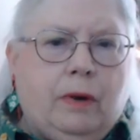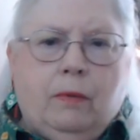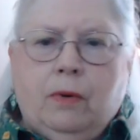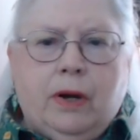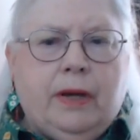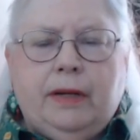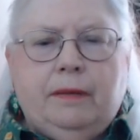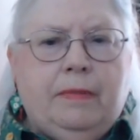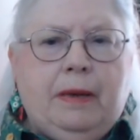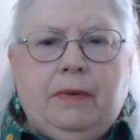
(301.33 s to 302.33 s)
working
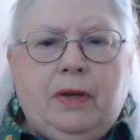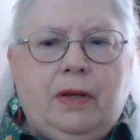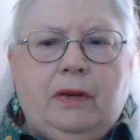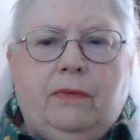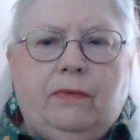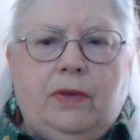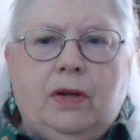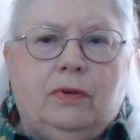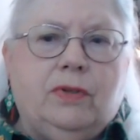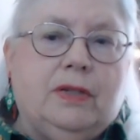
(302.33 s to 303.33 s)
and maybe you
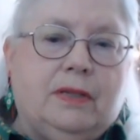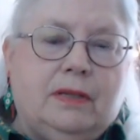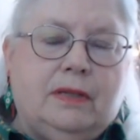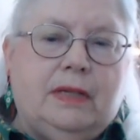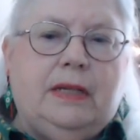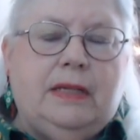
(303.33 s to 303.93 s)
didn't, just sitting